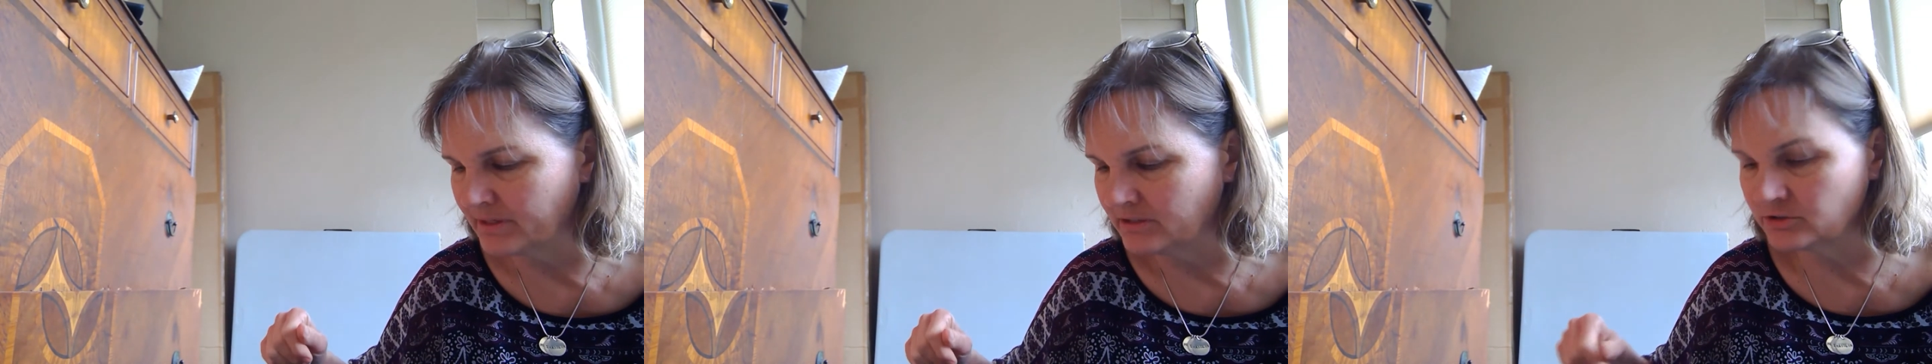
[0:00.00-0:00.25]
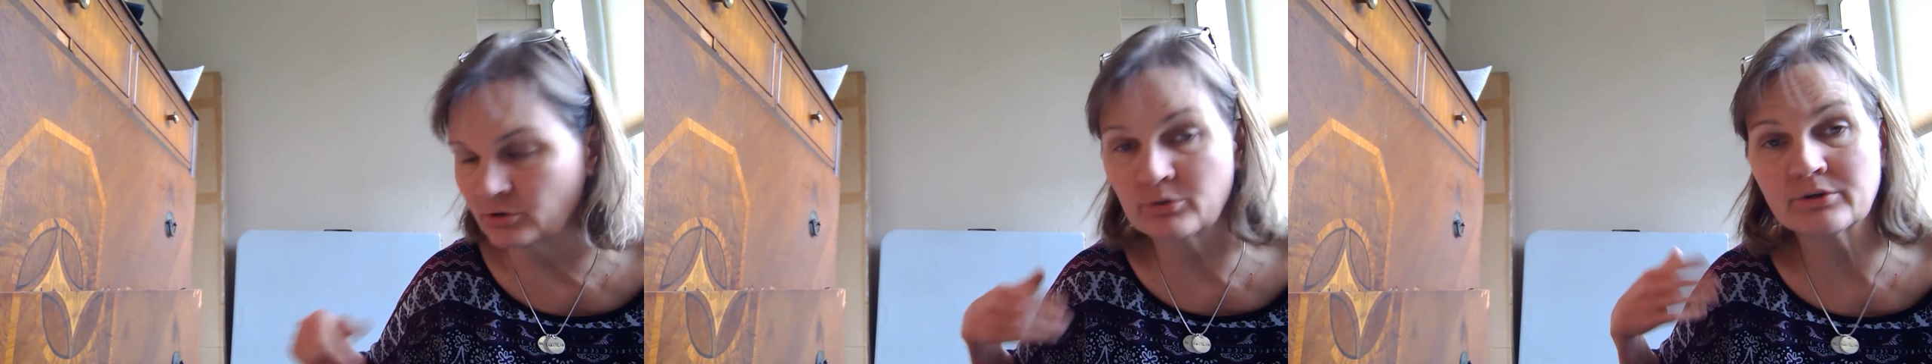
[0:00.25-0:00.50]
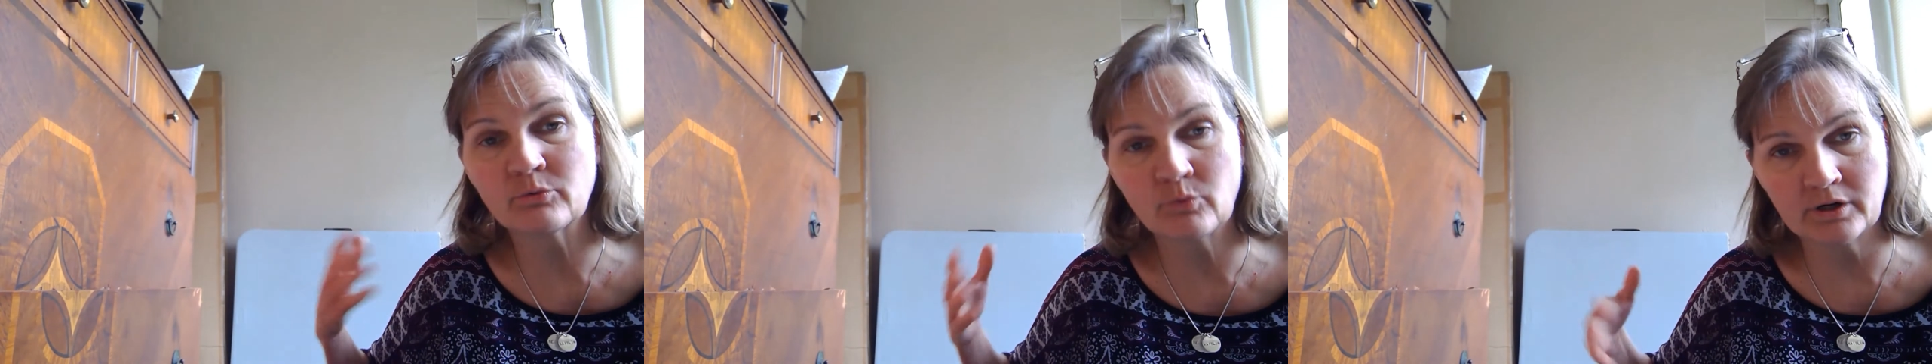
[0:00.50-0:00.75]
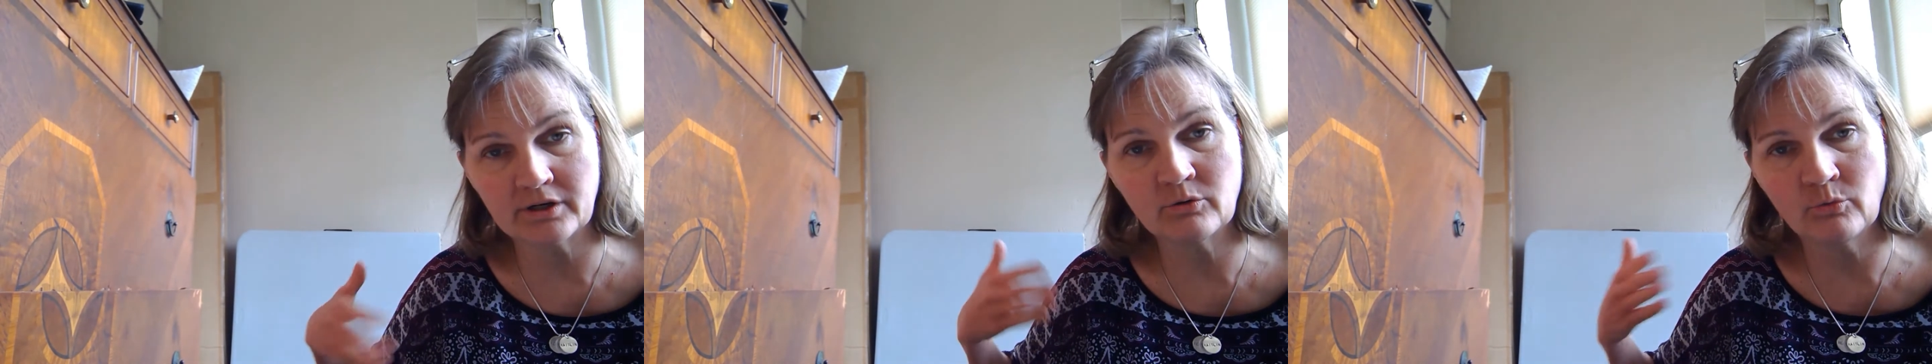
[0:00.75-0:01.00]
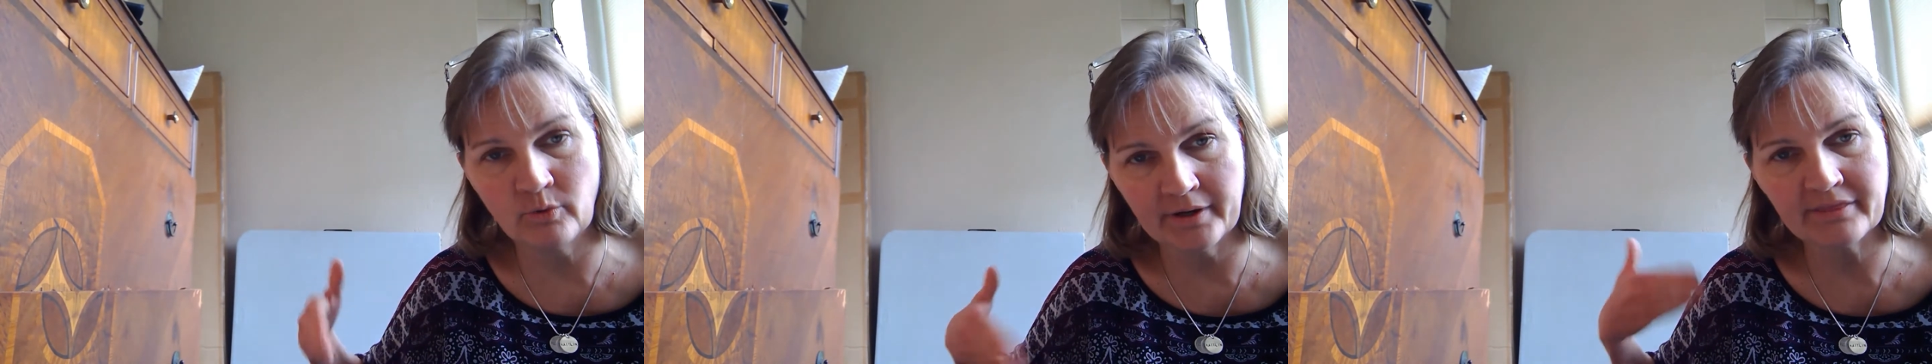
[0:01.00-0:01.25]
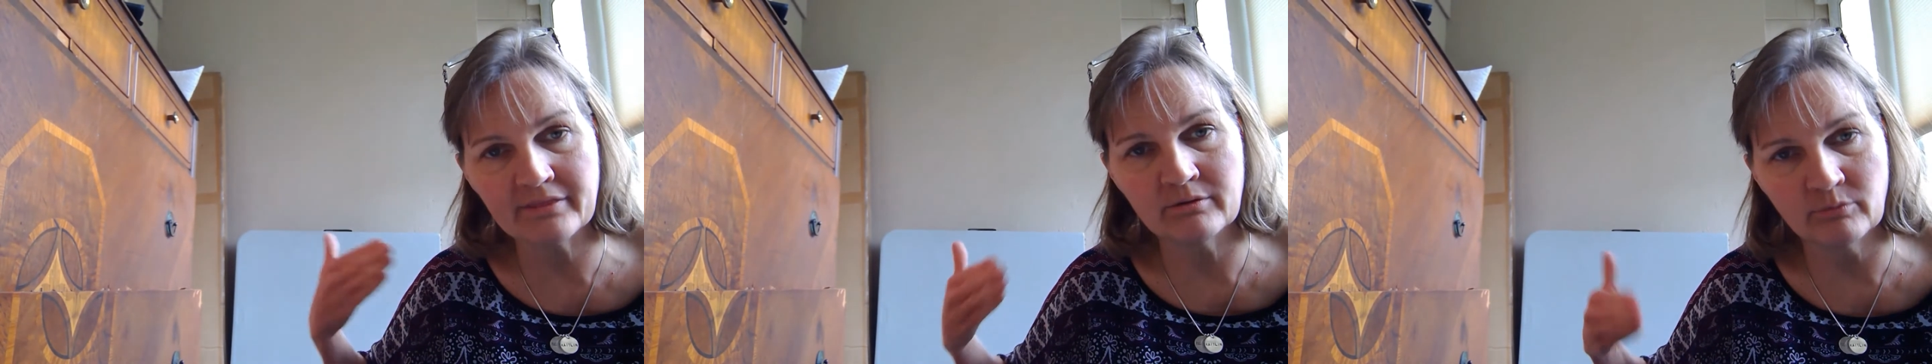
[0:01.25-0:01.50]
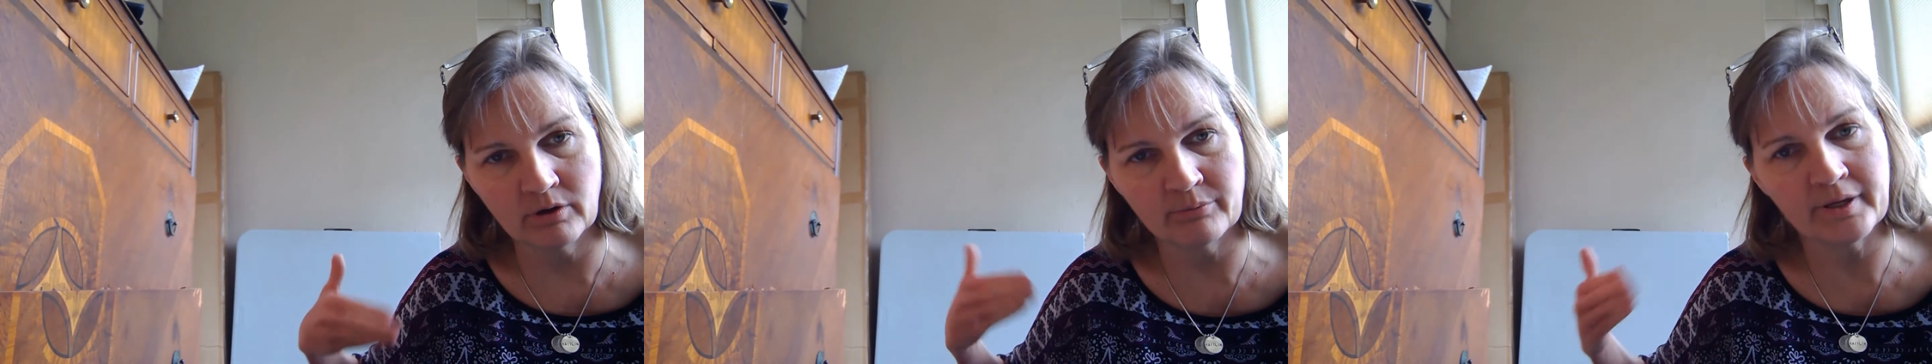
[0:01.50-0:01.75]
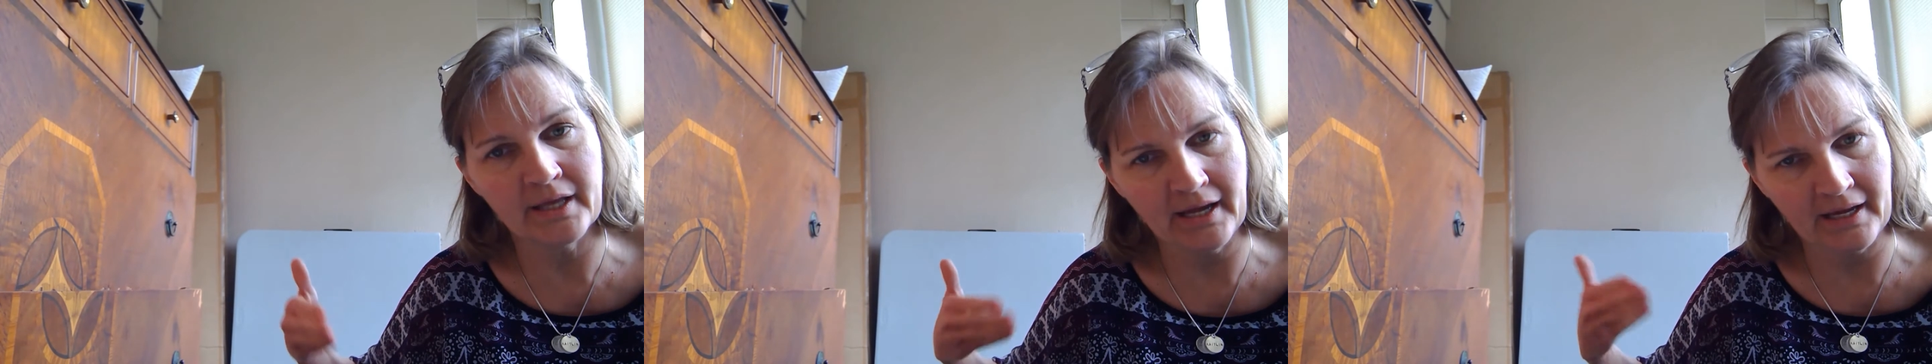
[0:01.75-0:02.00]
So we're going to work with what
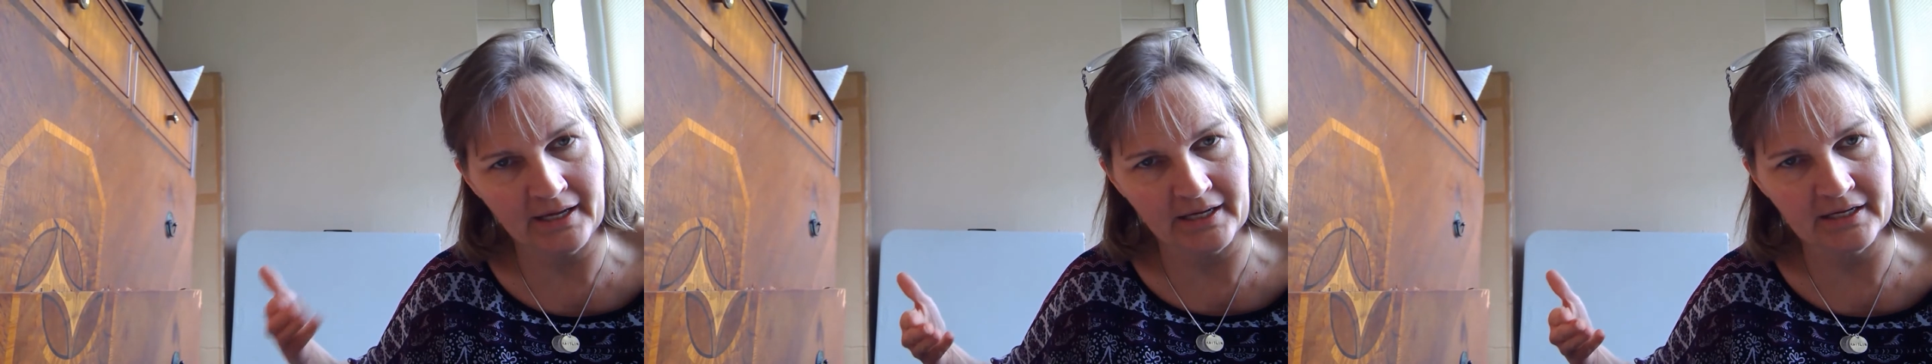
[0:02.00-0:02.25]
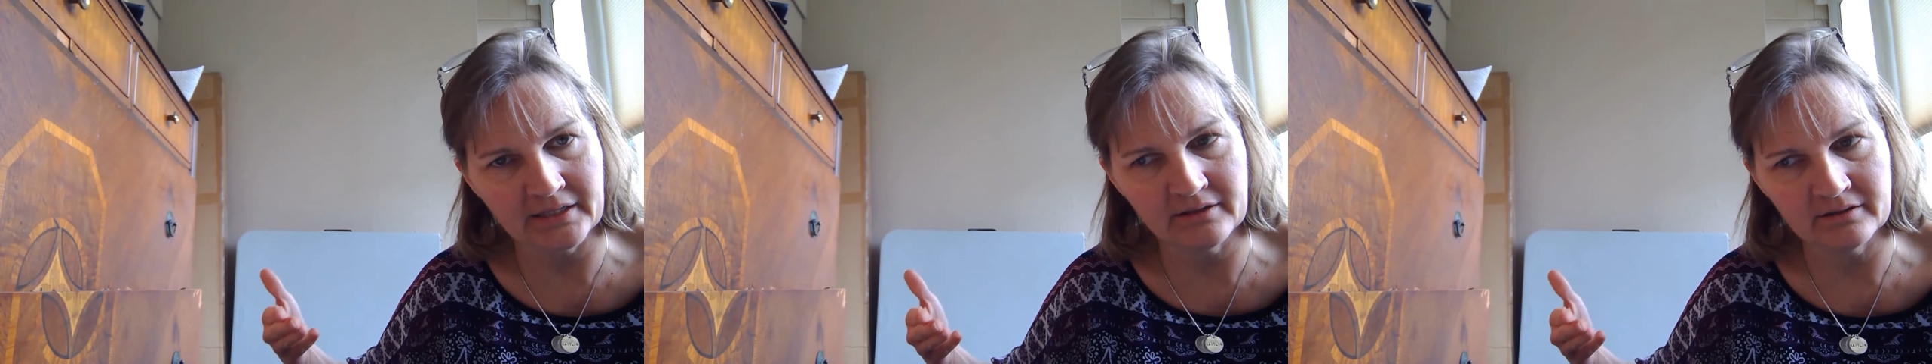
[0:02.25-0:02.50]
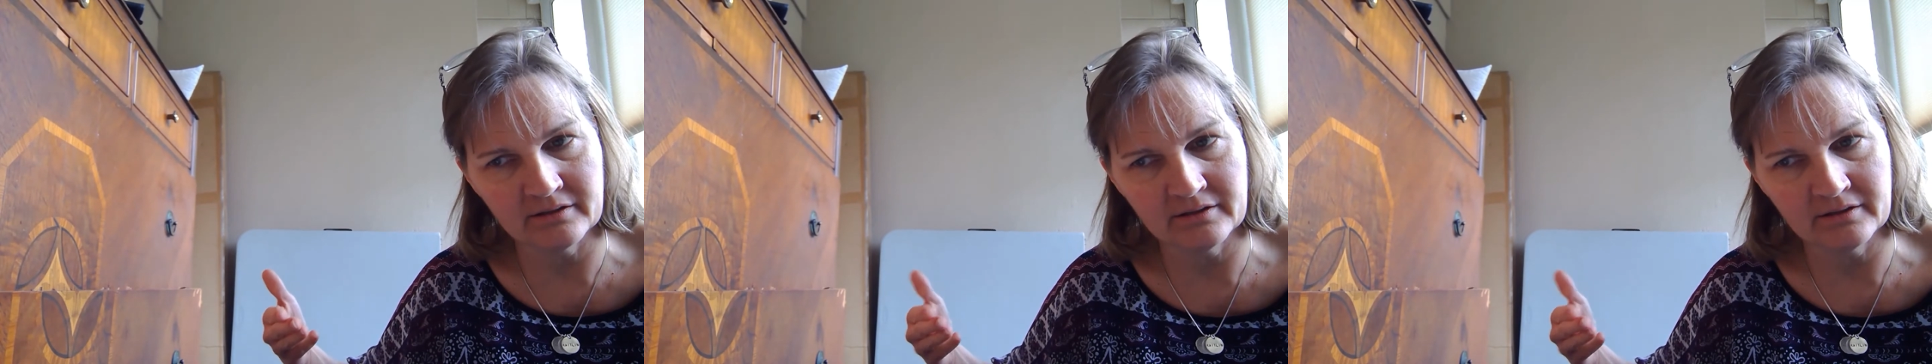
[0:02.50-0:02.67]
we had